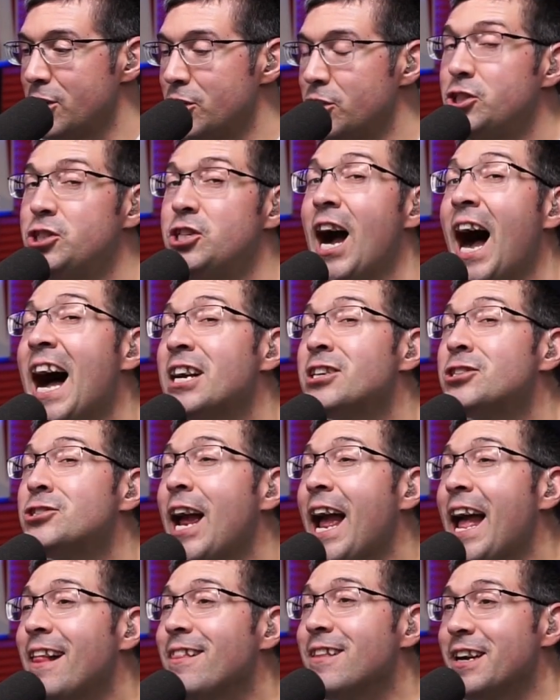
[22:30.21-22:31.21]
Josh
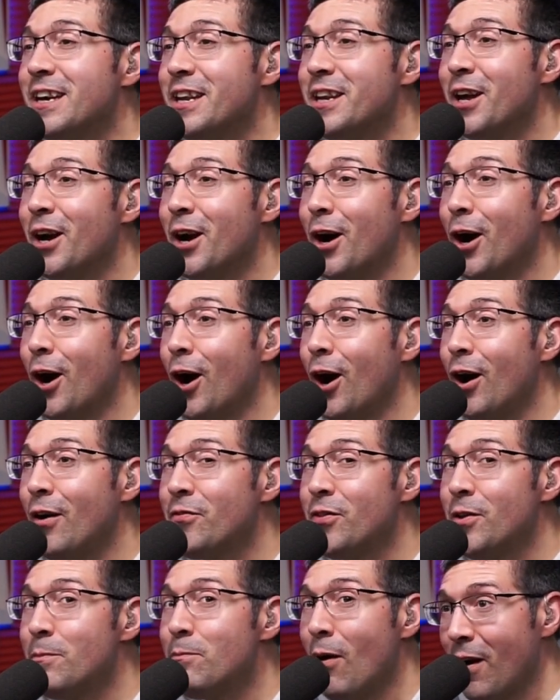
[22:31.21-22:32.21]
Allen
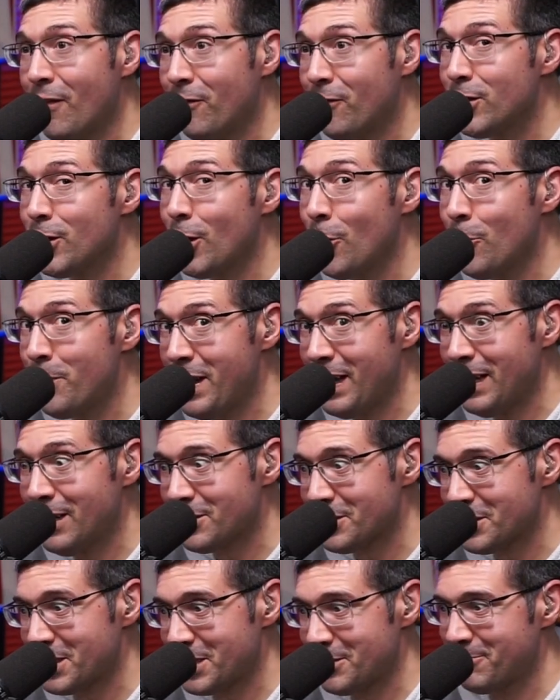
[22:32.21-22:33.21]
of the Buffalo
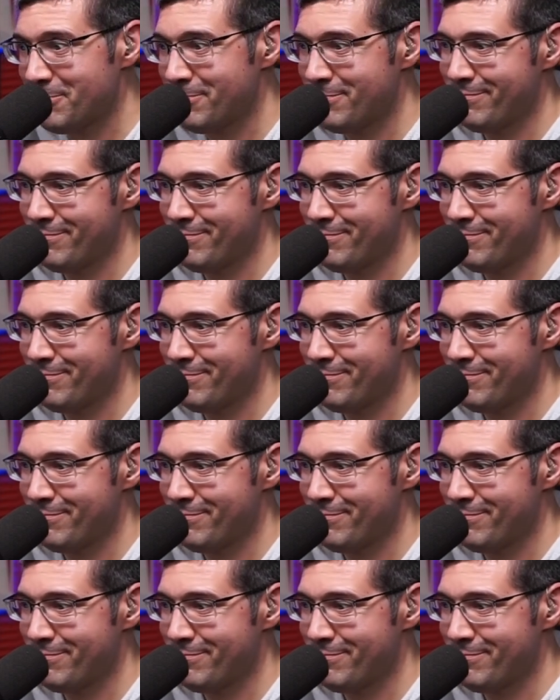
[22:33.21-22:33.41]
Bills.